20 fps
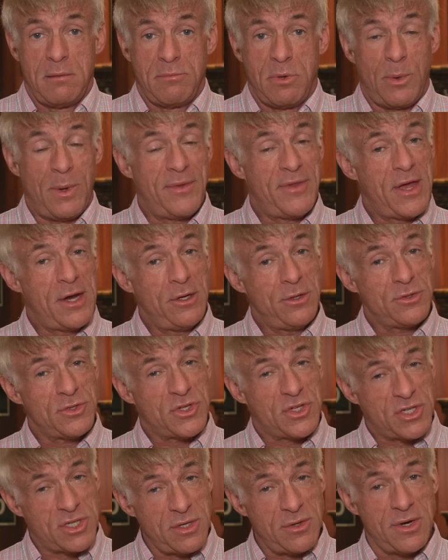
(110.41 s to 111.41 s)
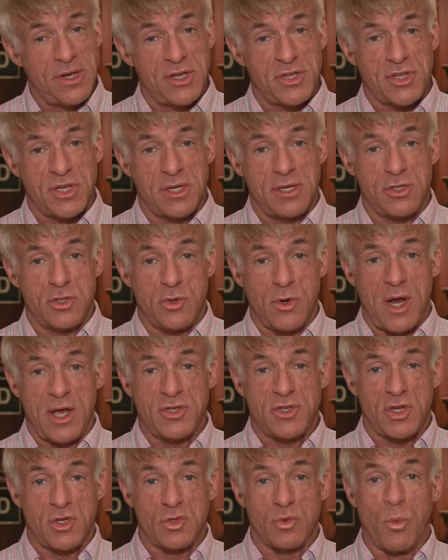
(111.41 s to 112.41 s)
But what they don't seriously
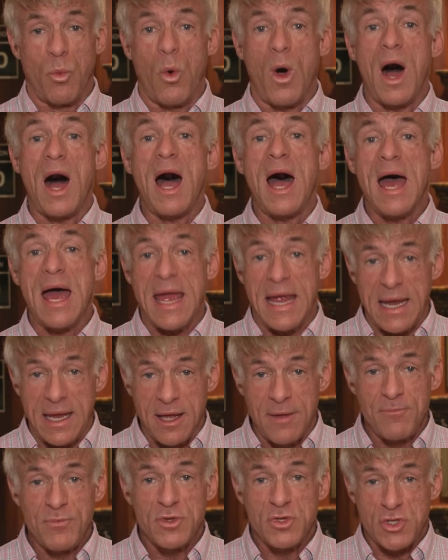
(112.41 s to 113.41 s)
address is why